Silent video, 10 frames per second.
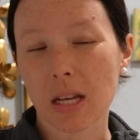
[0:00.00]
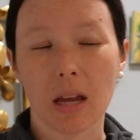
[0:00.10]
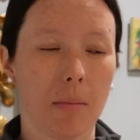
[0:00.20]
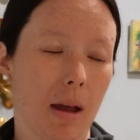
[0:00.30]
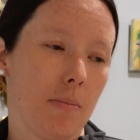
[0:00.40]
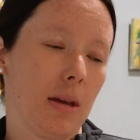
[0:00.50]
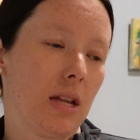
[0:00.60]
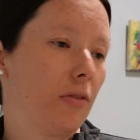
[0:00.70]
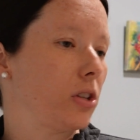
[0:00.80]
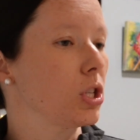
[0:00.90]
it might be
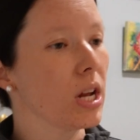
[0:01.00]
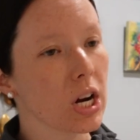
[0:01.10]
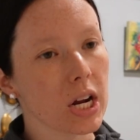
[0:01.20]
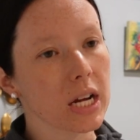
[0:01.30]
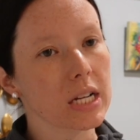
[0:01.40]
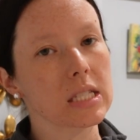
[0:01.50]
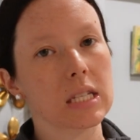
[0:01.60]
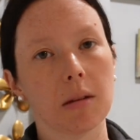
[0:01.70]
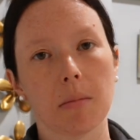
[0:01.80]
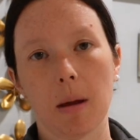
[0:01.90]
different generics,
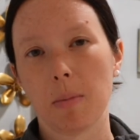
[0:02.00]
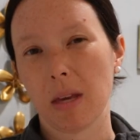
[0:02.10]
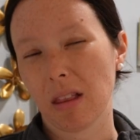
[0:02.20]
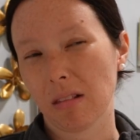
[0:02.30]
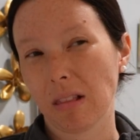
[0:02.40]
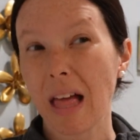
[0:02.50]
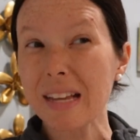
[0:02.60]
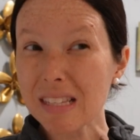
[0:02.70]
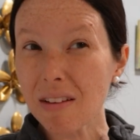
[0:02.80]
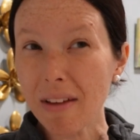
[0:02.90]
it might be
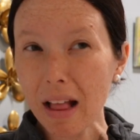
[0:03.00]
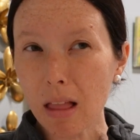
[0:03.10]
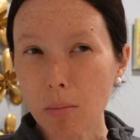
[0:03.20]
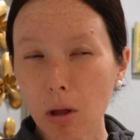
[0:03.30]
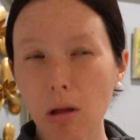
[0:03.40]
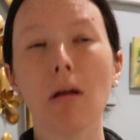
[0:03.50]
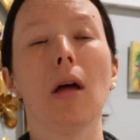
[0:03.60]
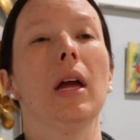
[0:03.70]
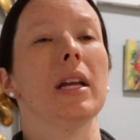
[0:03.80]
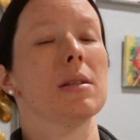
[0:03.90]
less available.
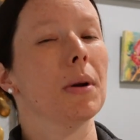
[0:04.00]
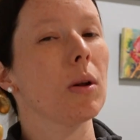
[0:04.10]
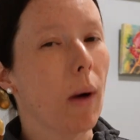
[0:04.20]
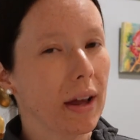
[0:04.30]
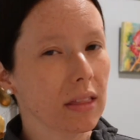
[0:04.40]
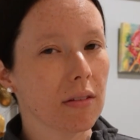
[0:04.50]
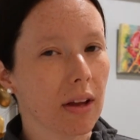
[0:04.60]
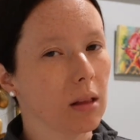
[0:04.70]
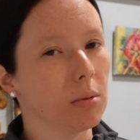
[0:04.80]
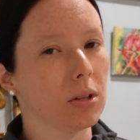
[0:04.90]
It's pretty widely
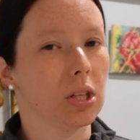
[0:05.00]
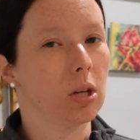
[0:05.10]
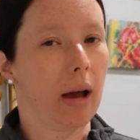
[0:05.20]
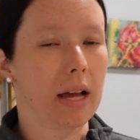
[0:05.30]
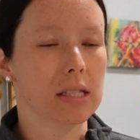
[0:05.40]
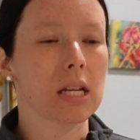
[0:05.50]
available in the US.